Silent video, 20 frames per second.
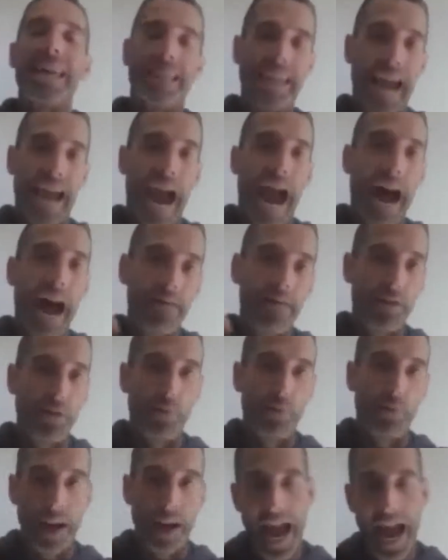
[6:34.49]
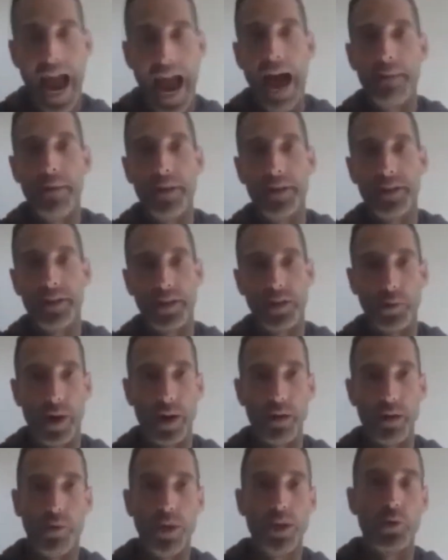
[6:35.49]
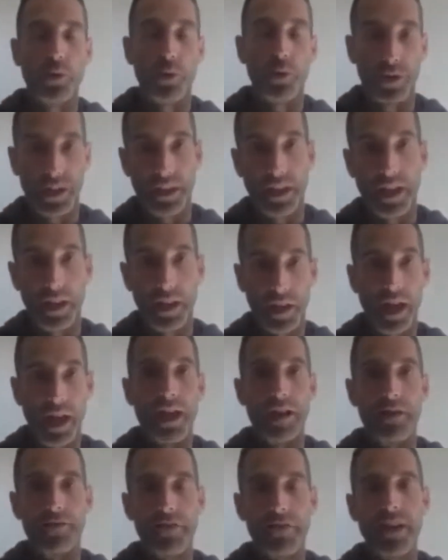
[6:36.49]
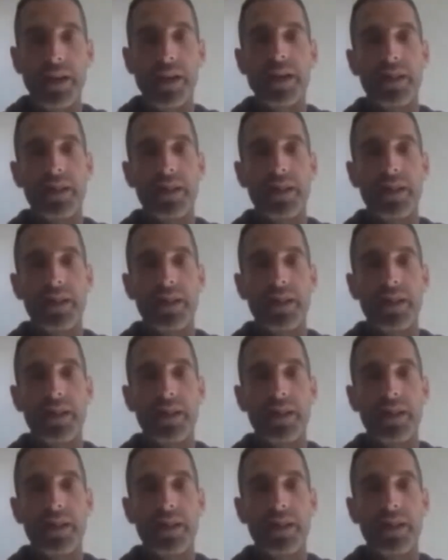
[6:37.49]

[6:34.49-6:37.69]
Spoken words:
They have the right habits and the right rituals in their life